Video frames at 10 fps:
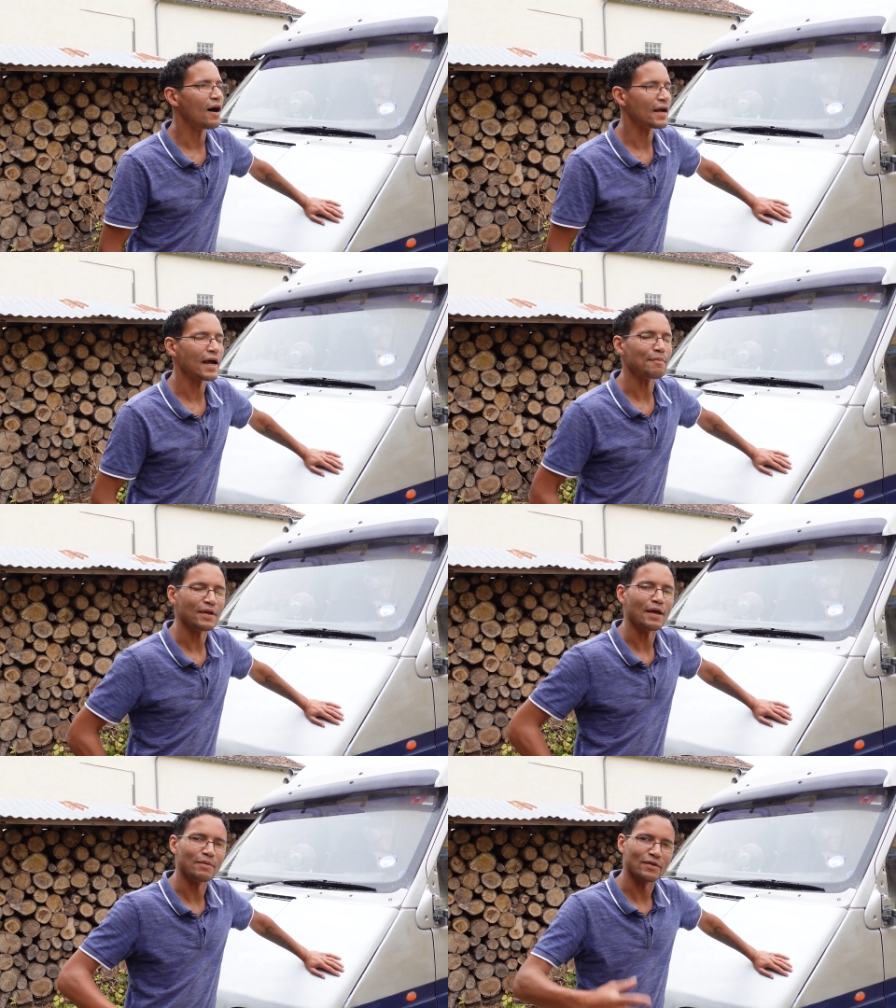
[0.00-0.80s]
I am,
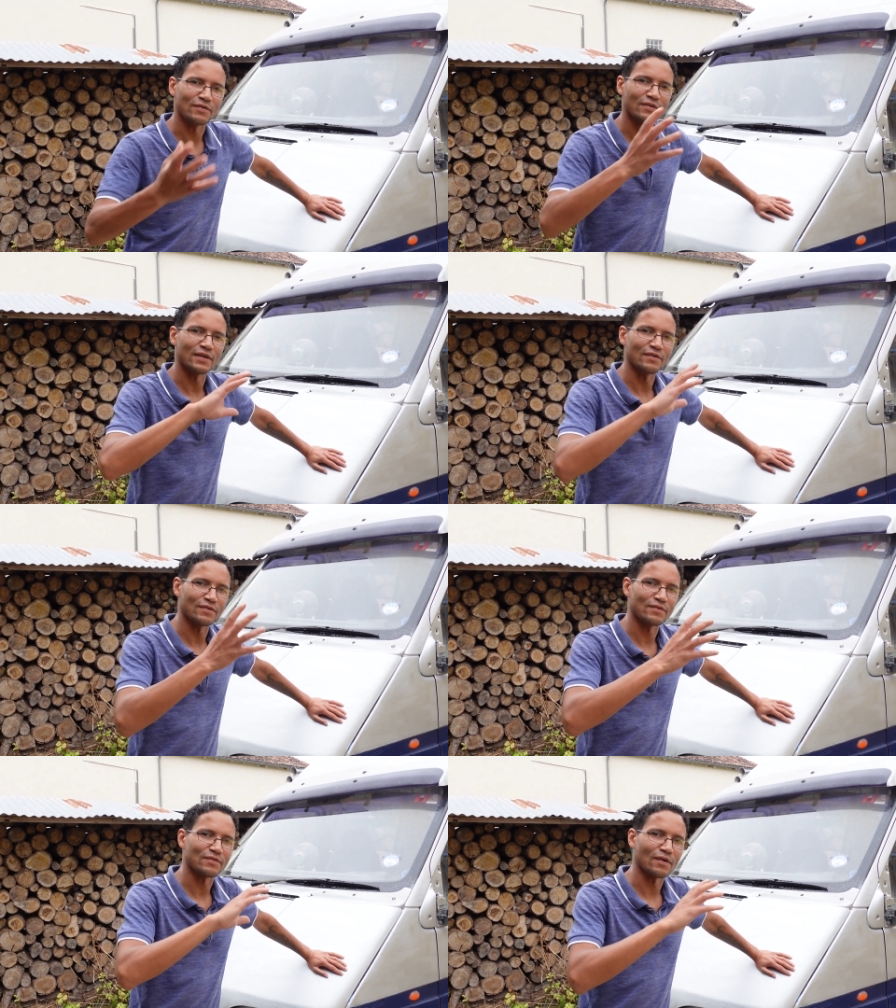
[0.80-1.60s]
yeah, because
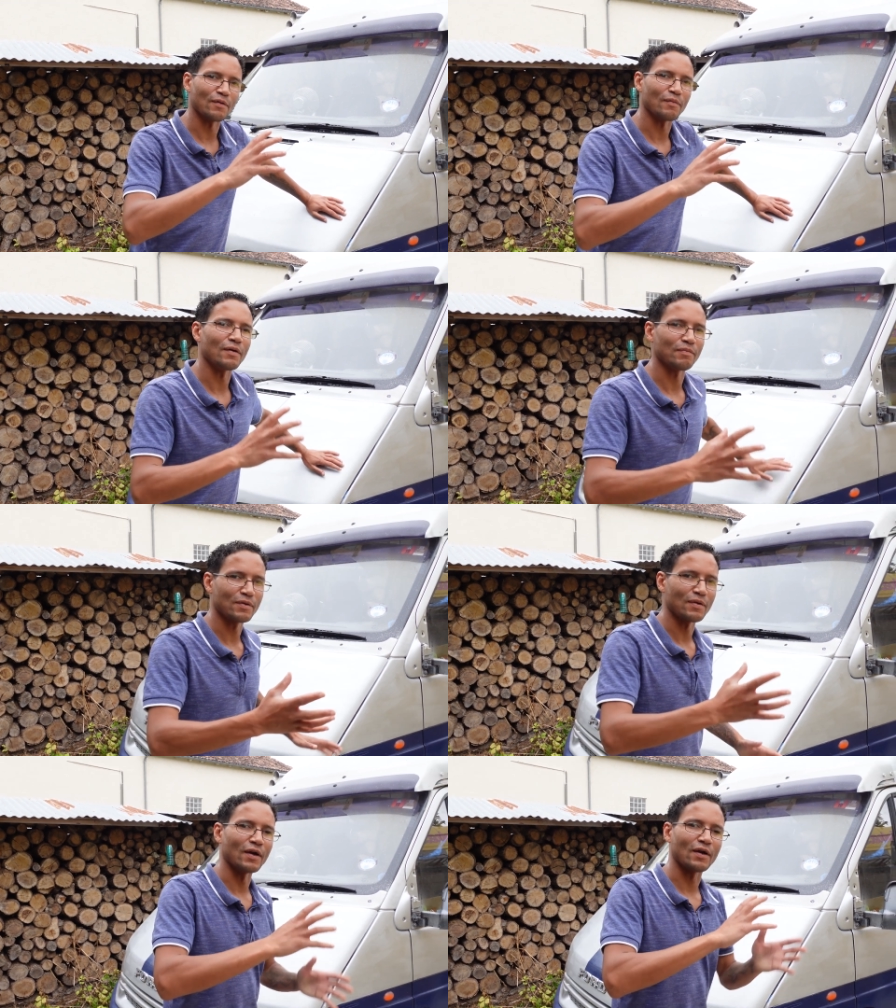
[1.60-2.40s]
things,
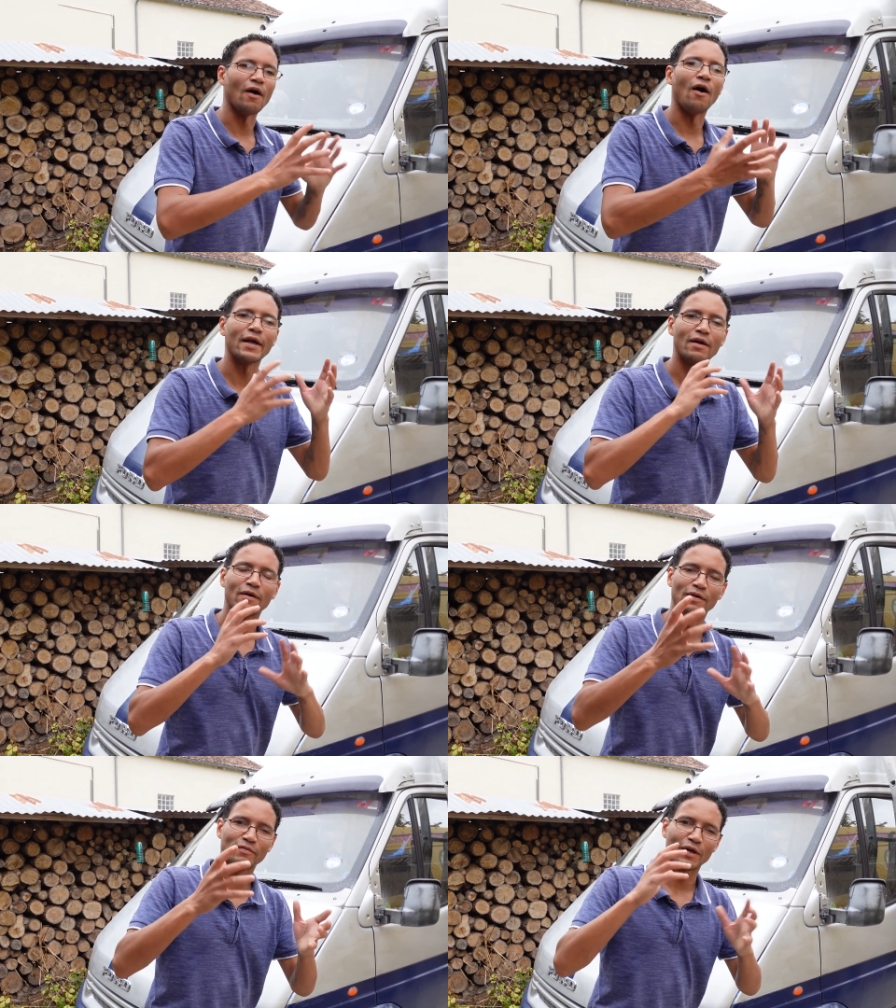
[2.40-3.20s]
I
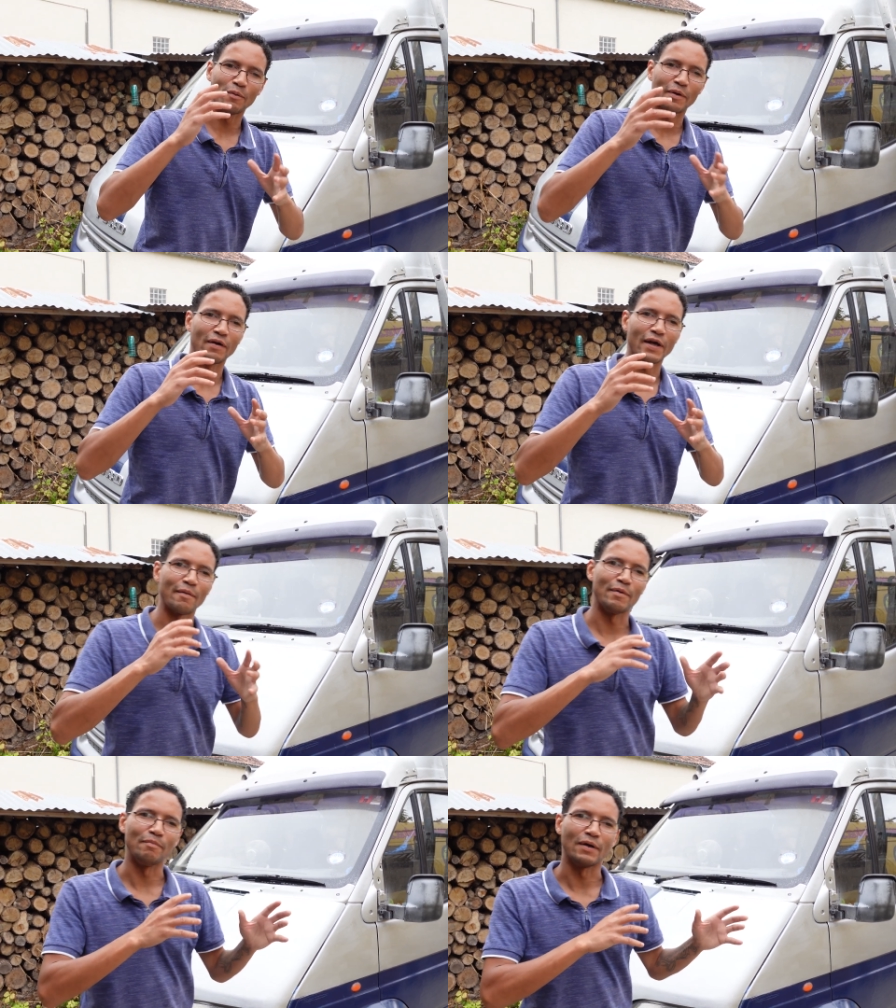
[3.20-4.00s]
kind of know where I
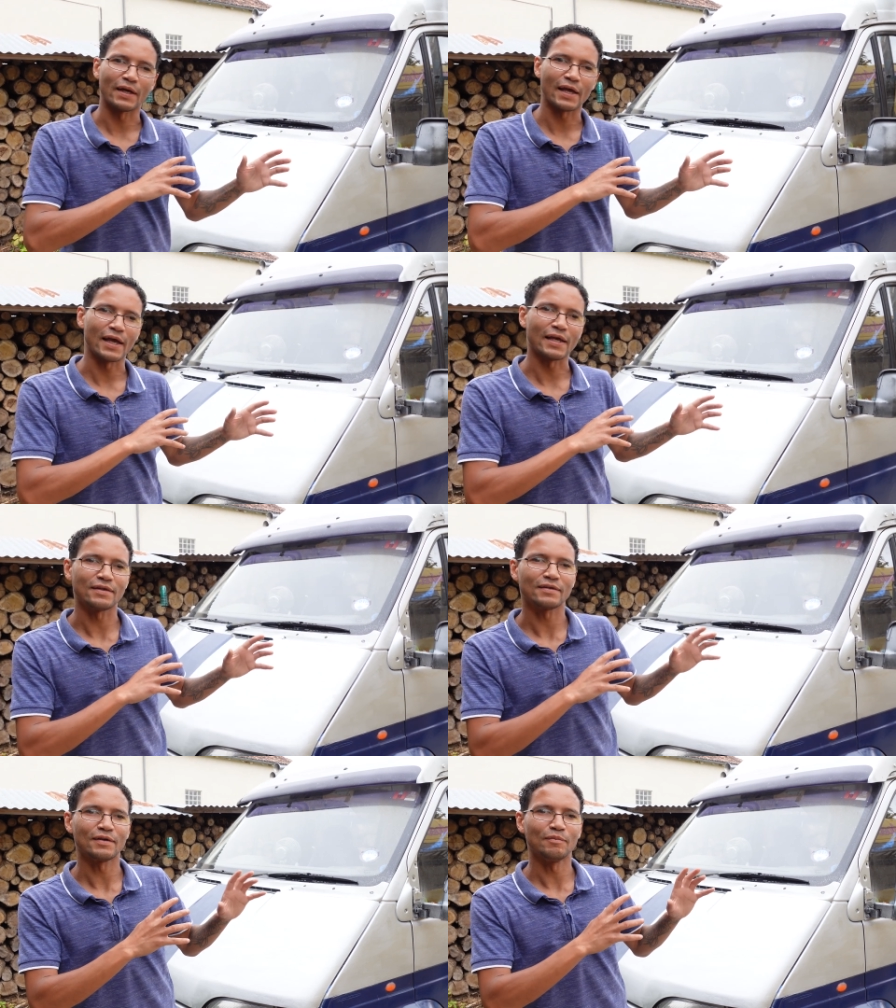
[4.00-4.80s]
am in my head
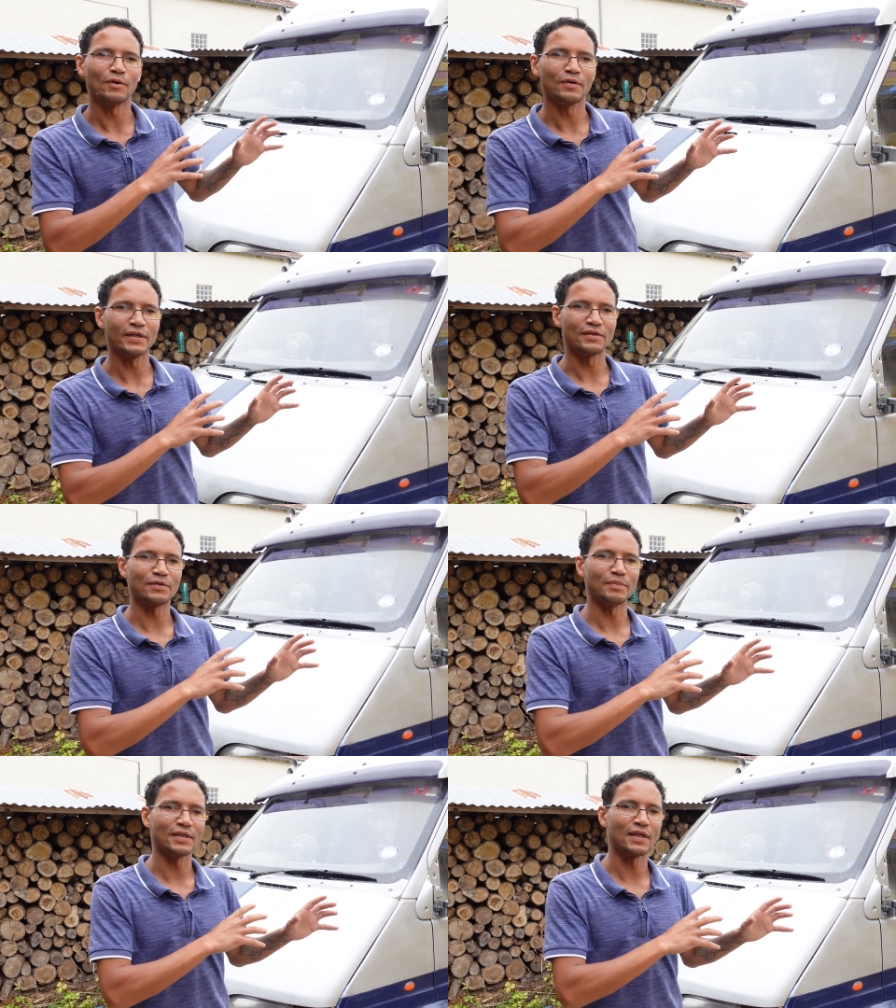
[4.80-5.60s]
and what needs
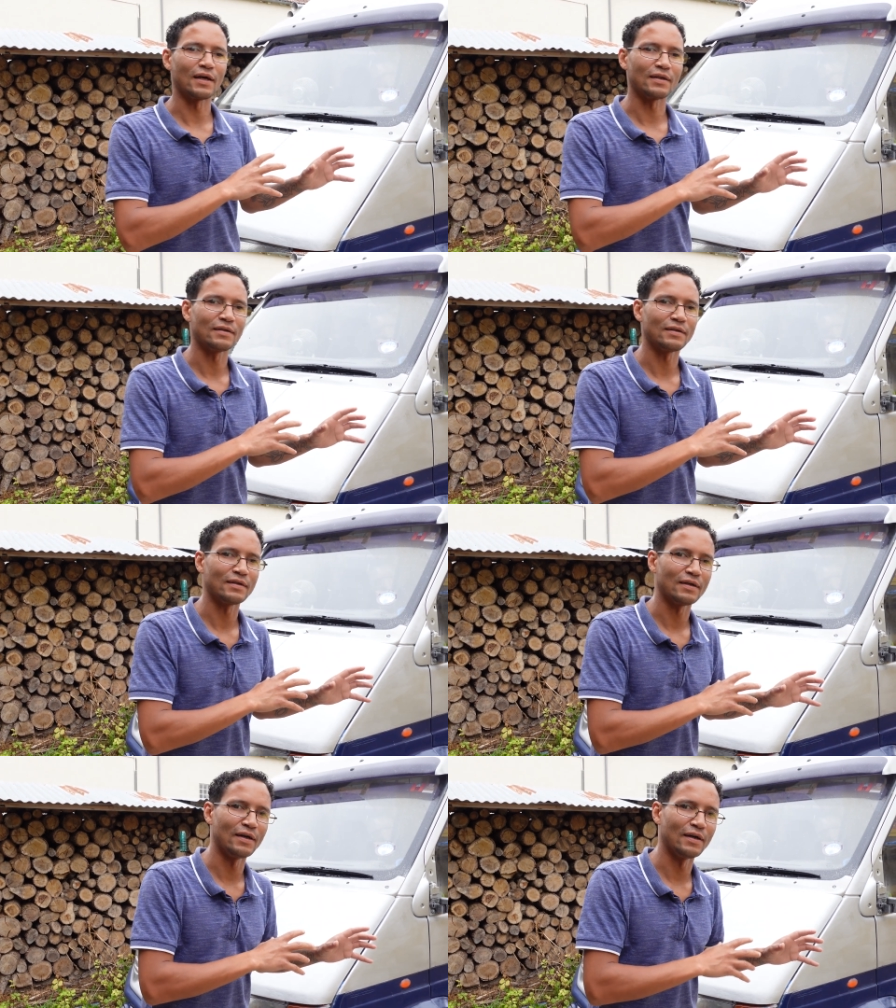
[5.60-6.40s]
to be done.
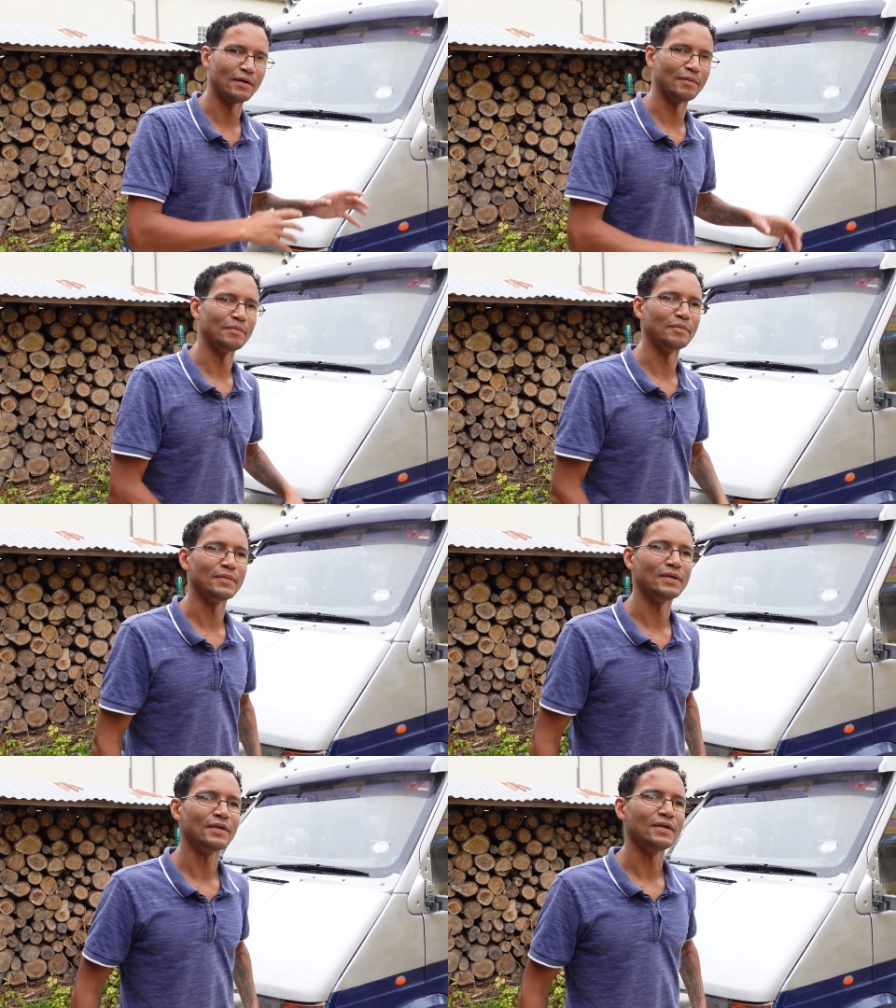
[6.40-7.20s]

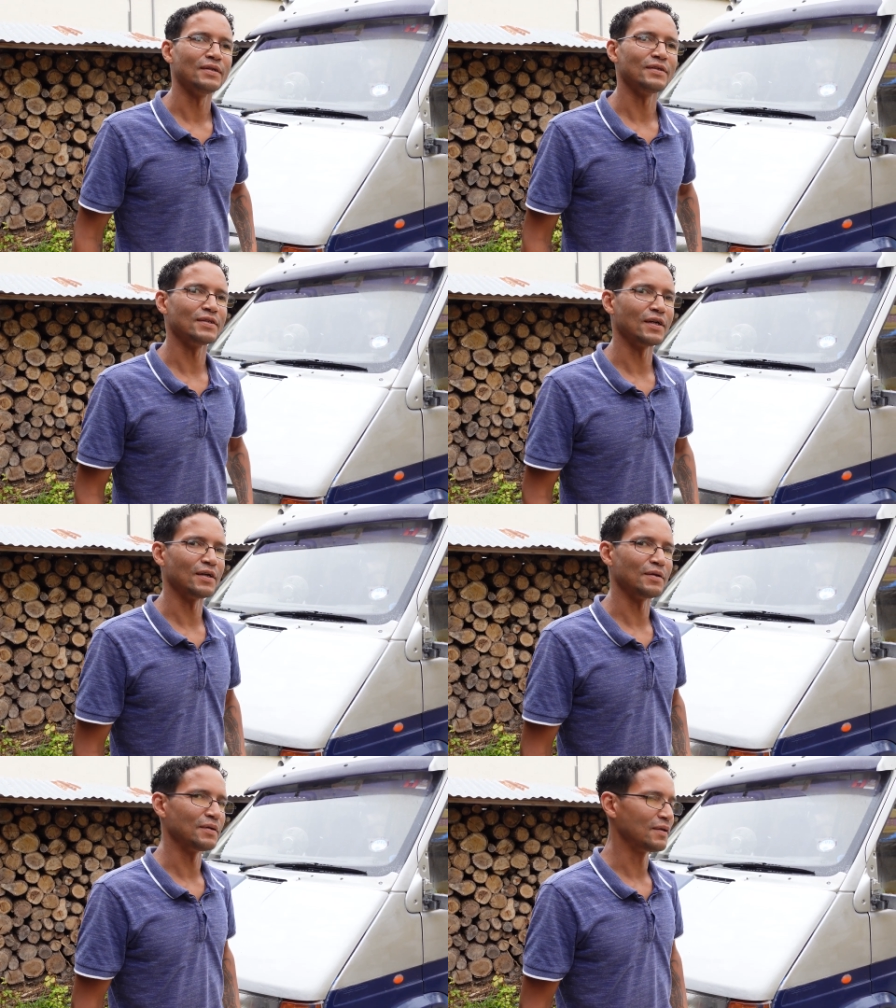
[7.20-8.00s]

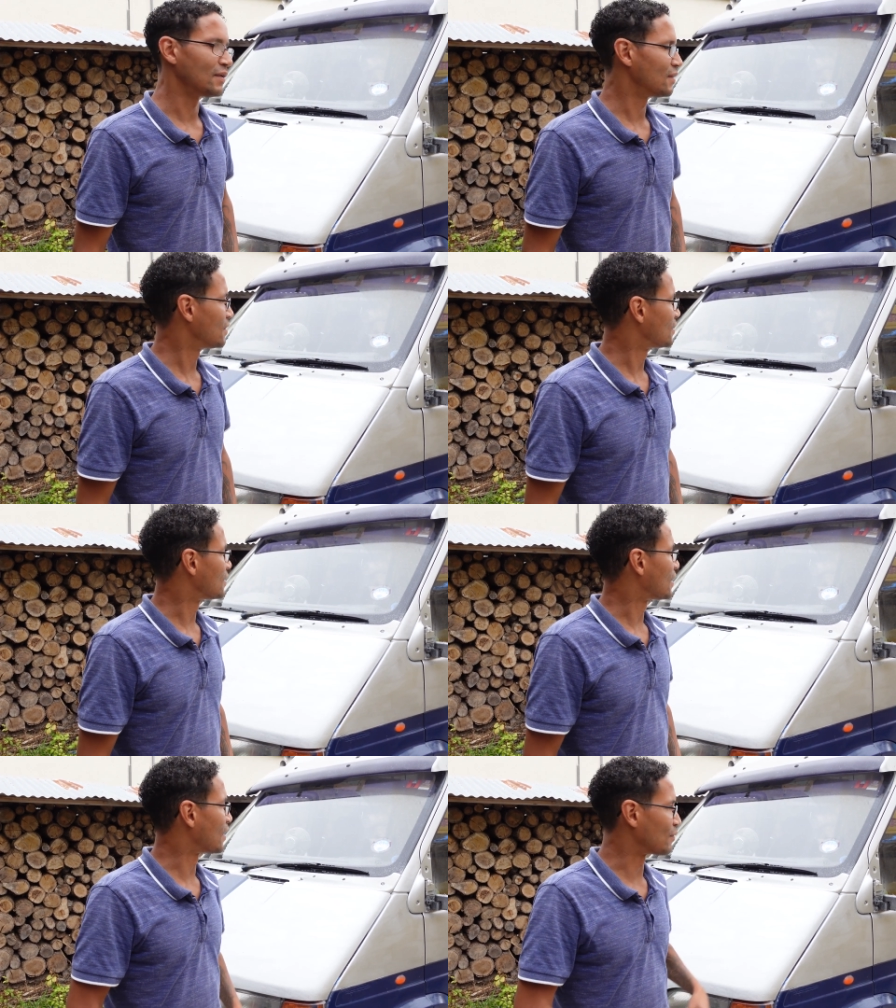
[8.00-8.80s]
So,
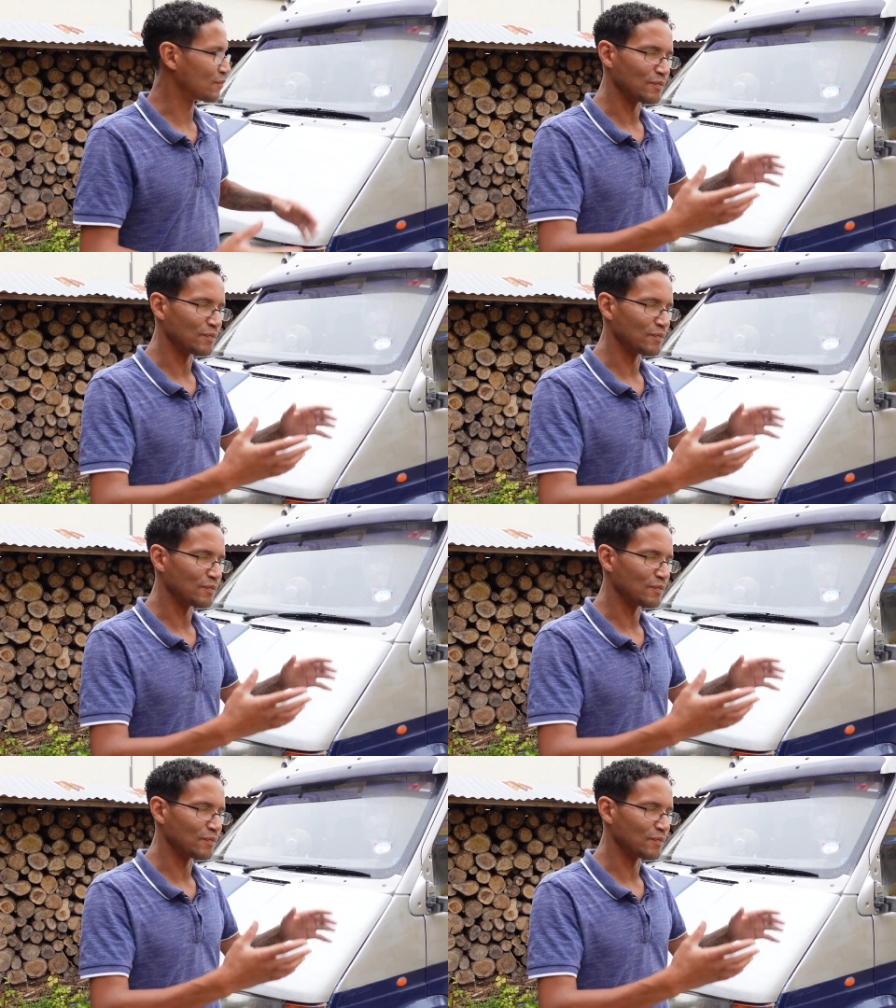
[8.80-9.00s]
and